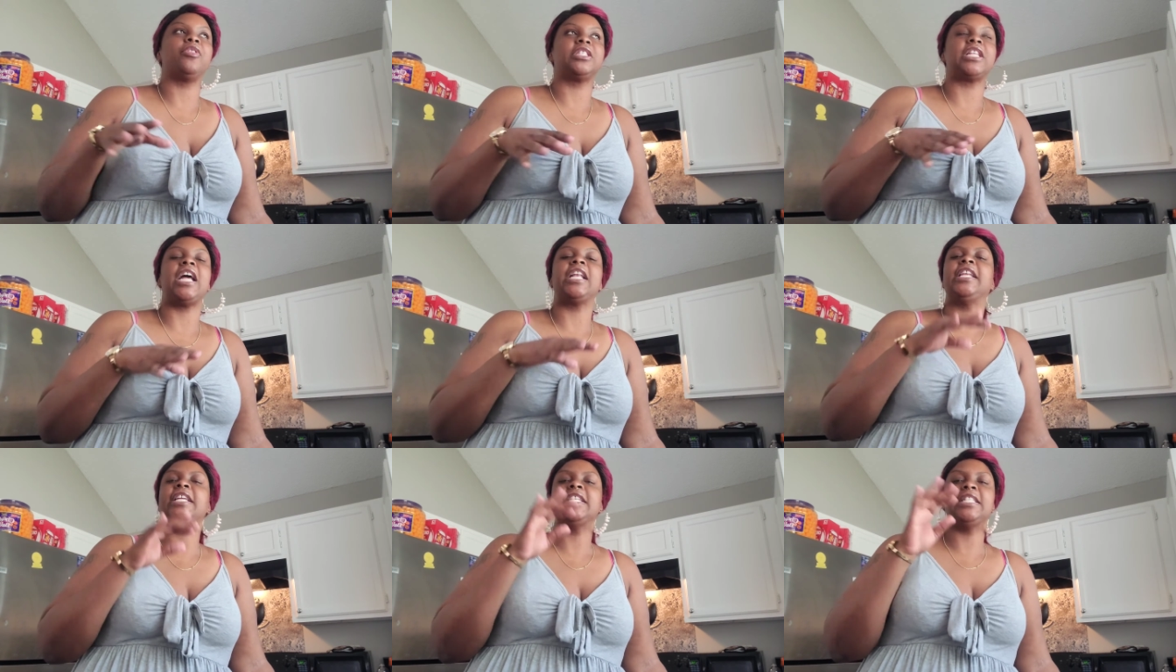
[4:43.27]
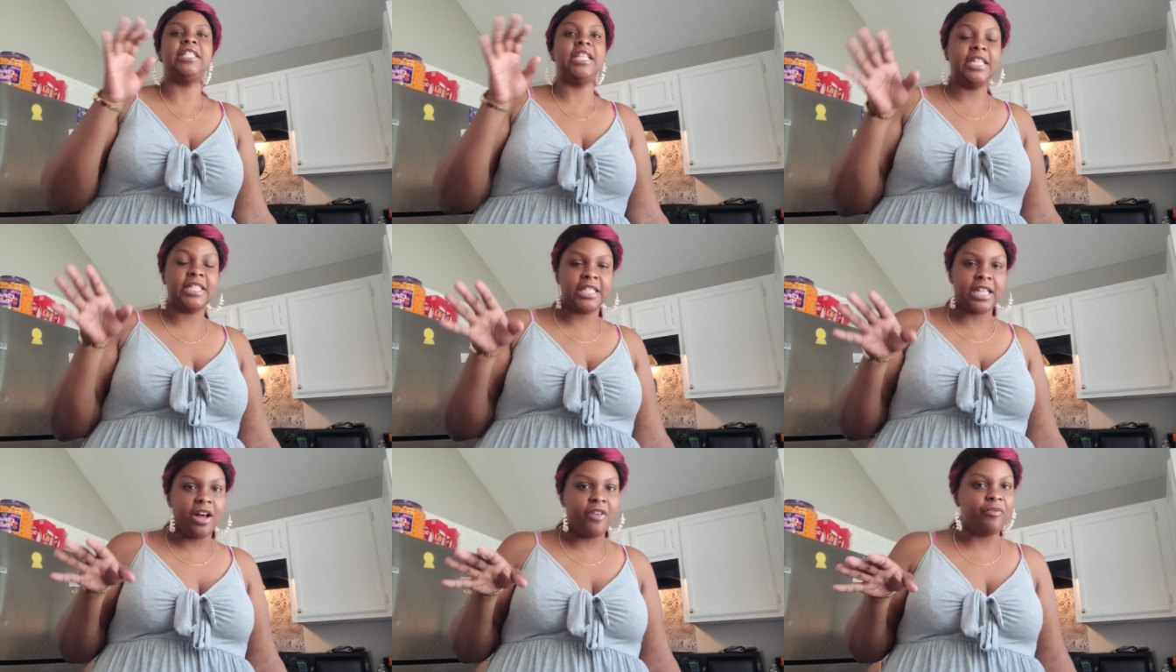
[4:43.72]
I did see
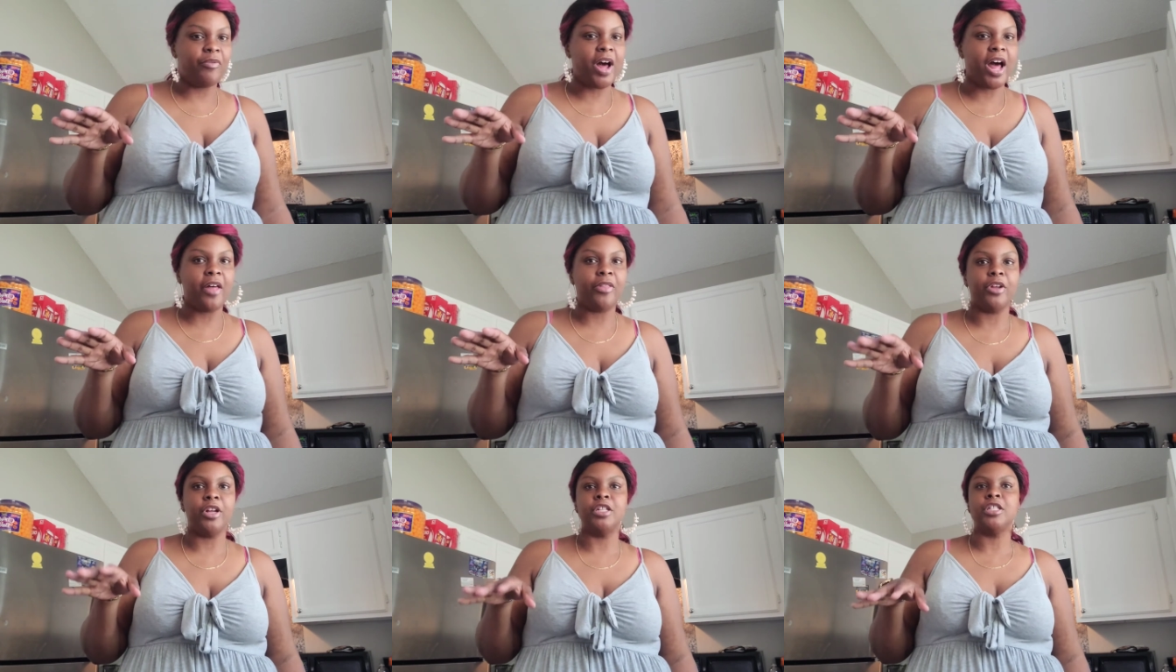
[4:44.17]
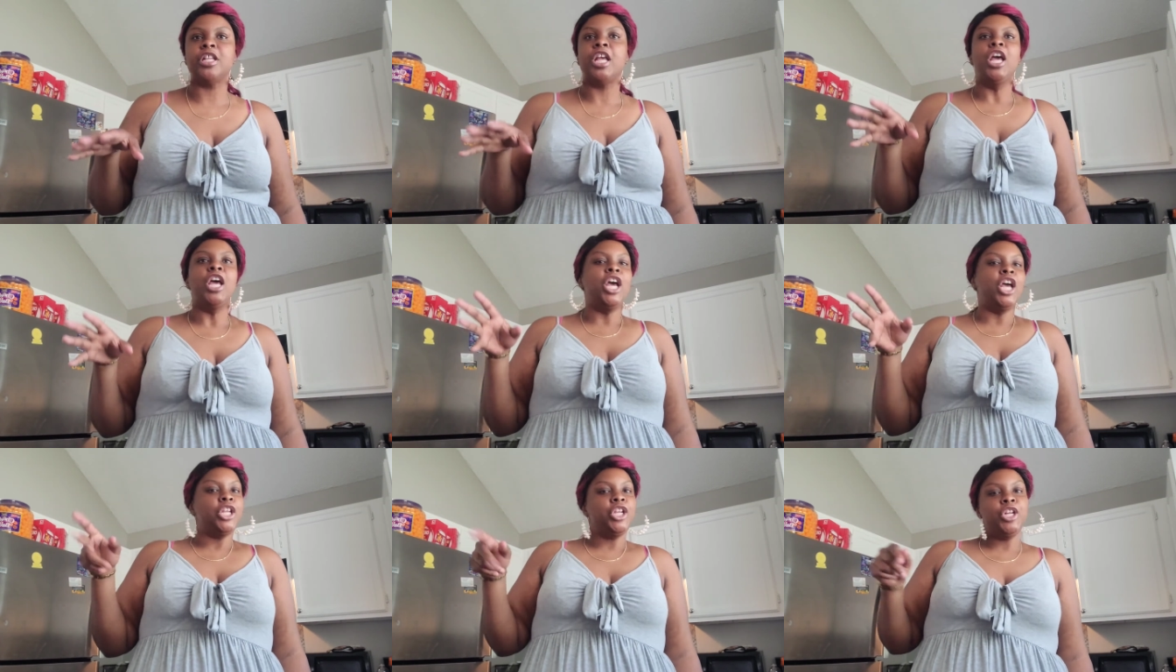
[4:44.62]
some fathers,
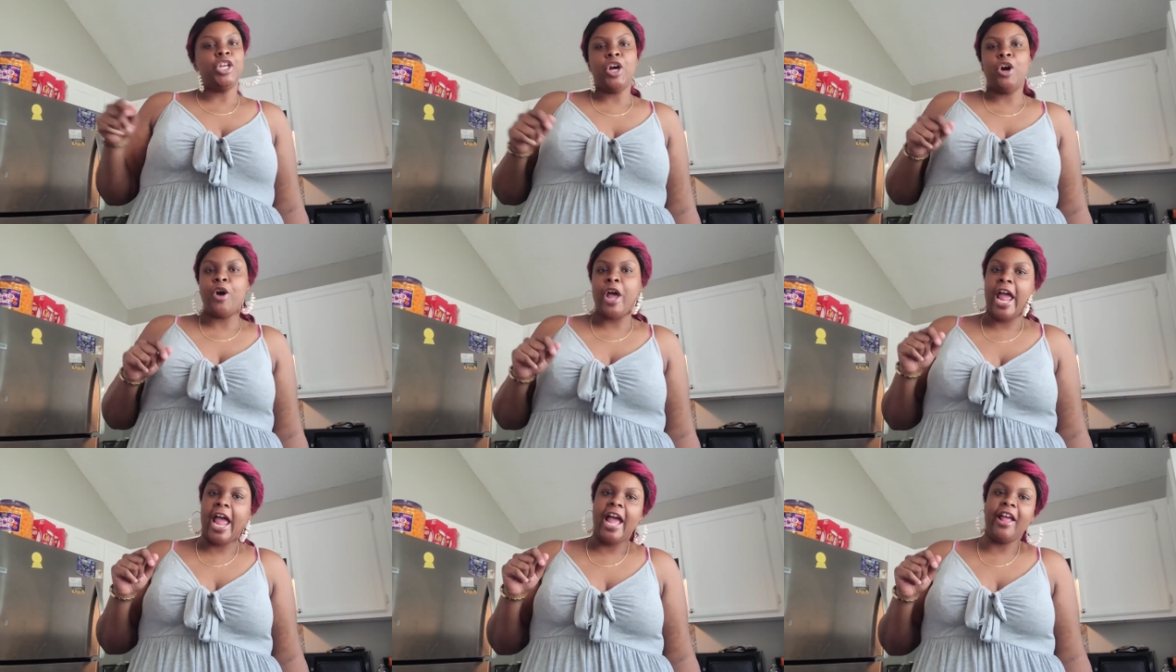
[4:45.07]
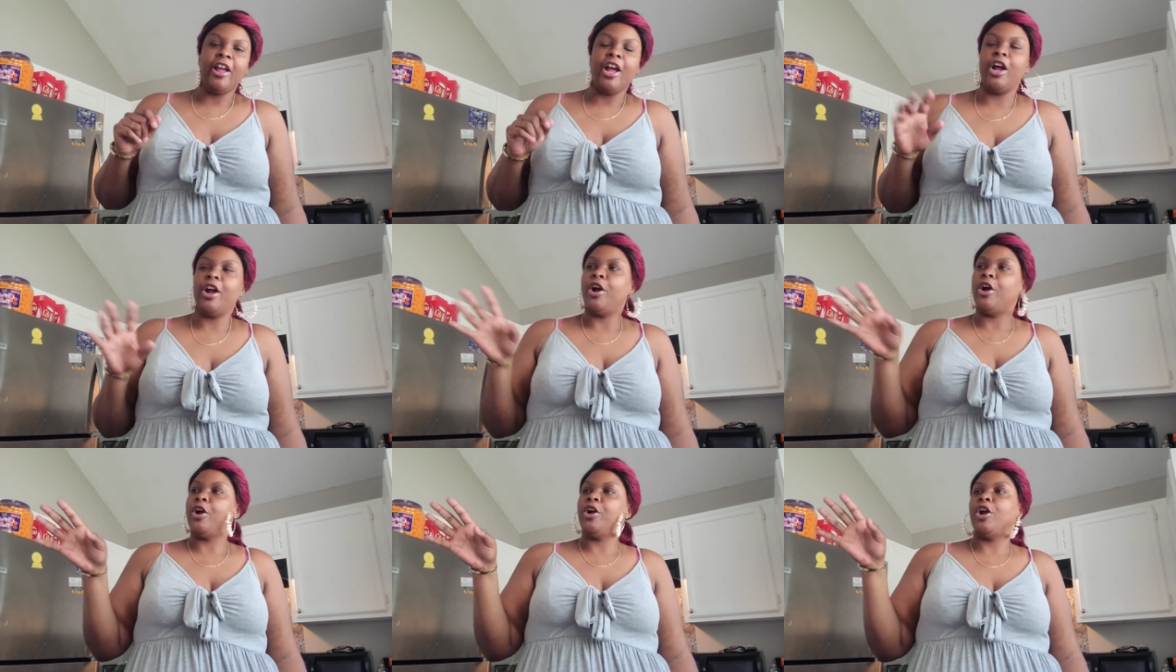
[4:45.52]
you know, had
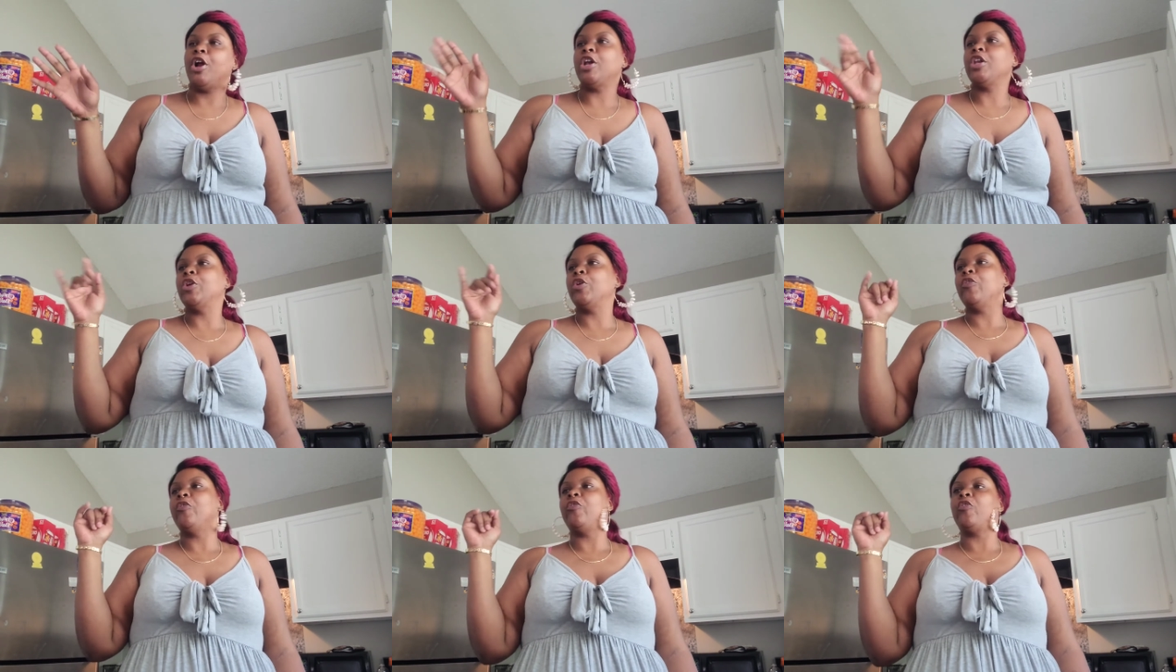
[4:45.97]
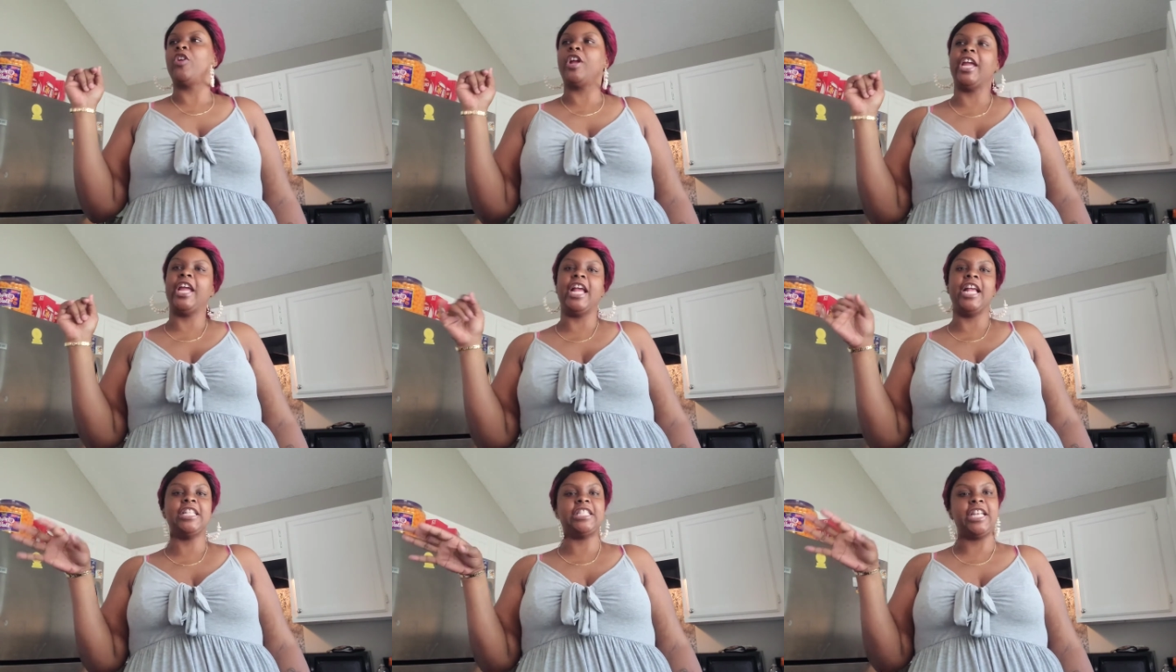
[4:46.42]
her little
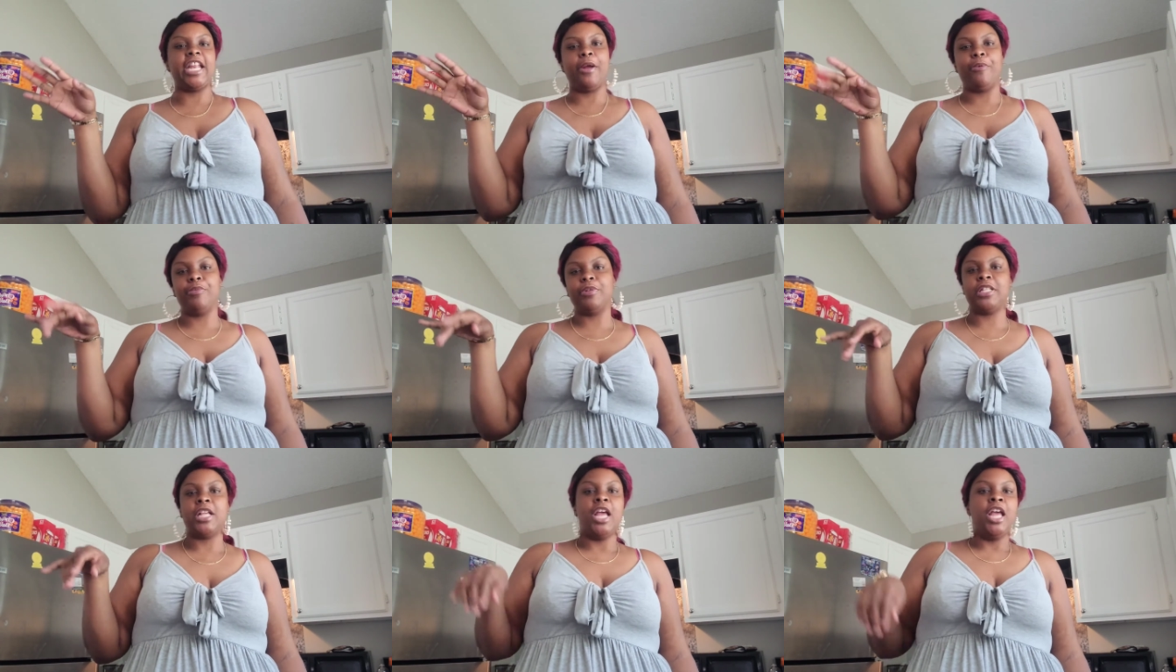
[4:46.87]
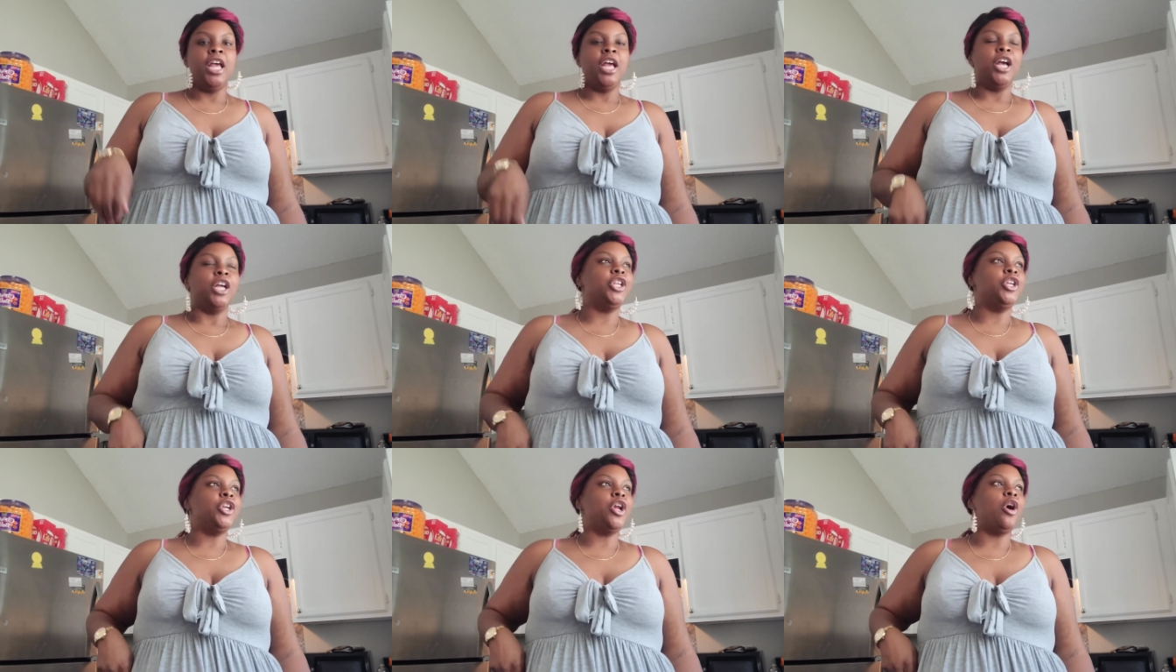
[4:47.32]
friends and they was,
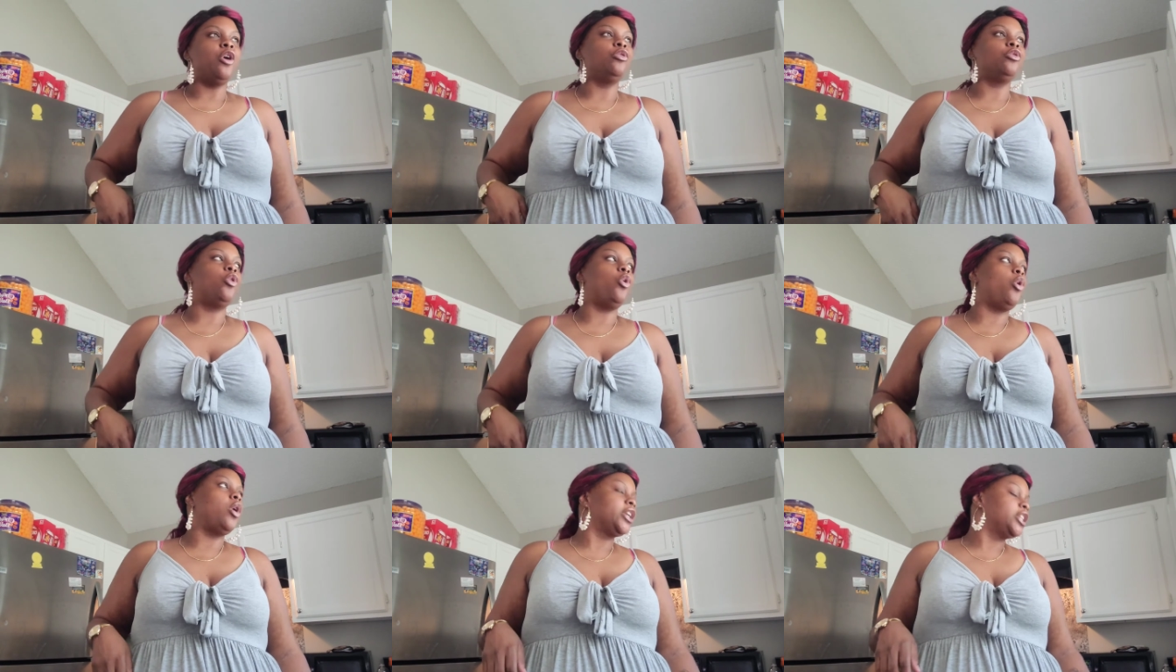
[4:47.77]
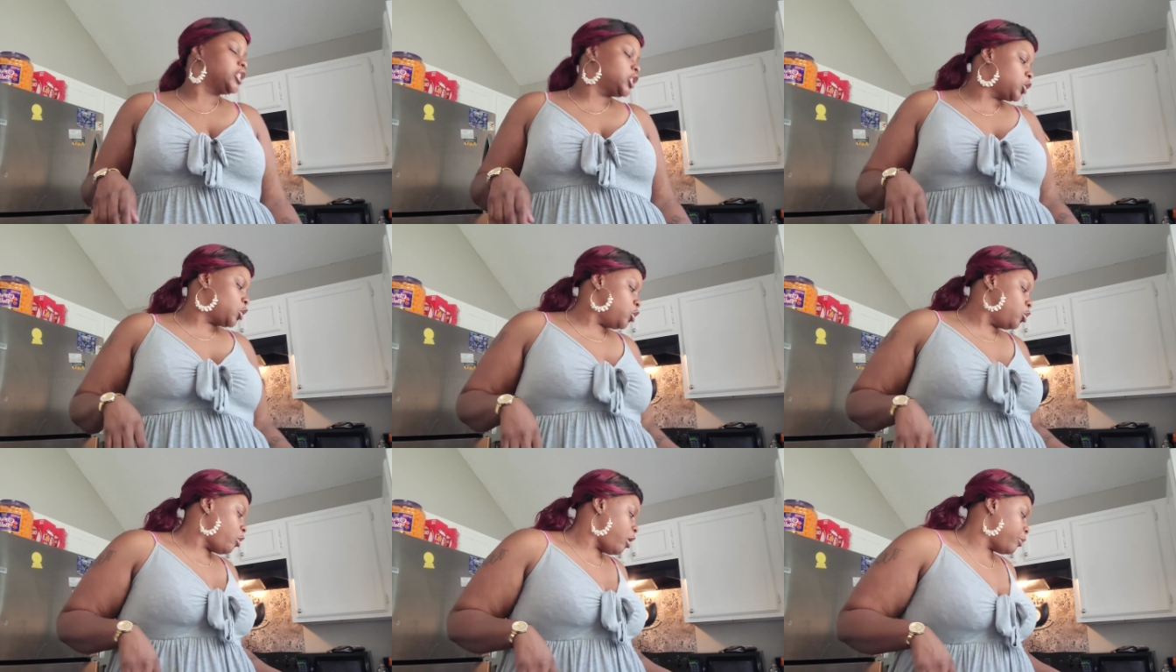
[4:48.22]
you know, going to
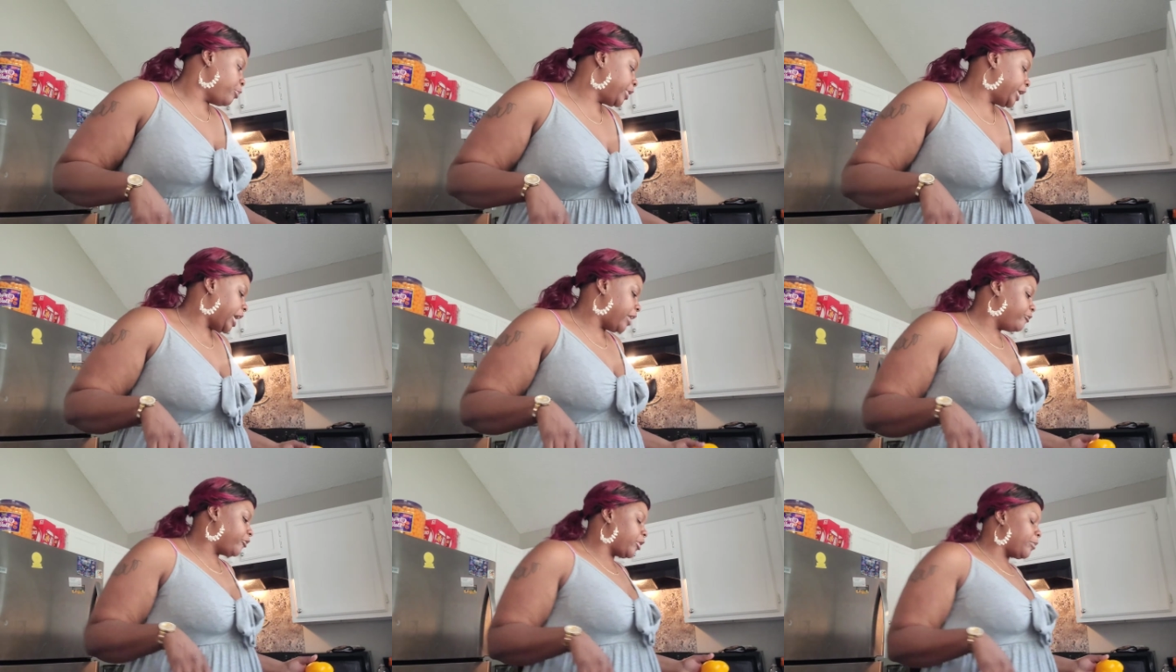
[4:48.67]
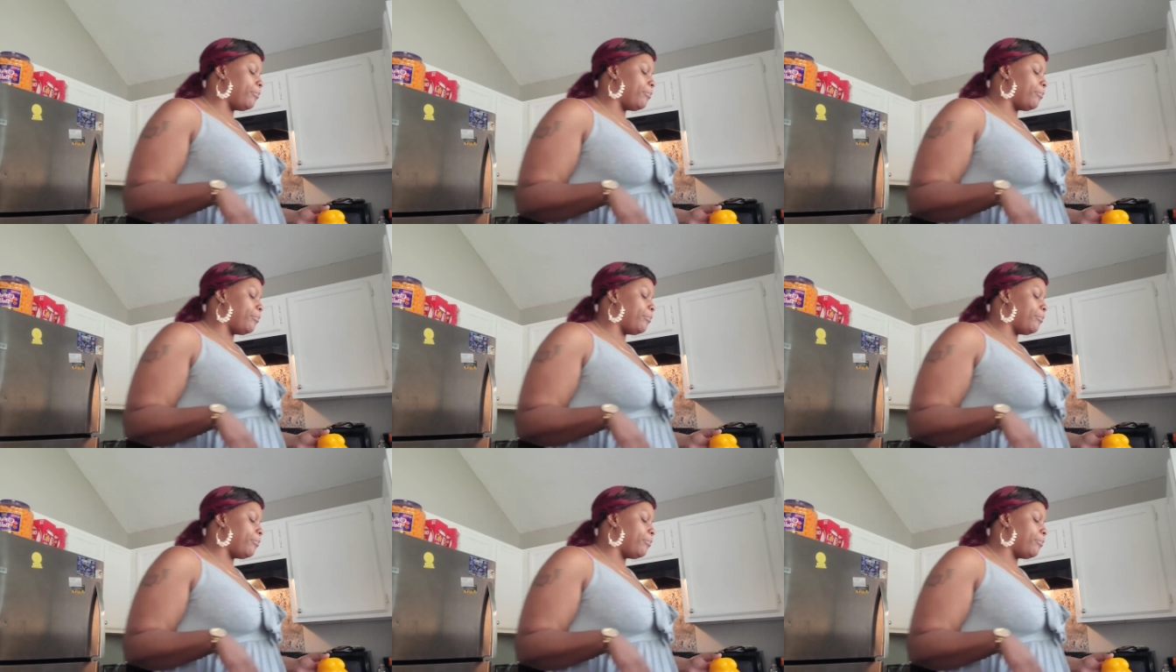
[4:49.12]
school or whatever.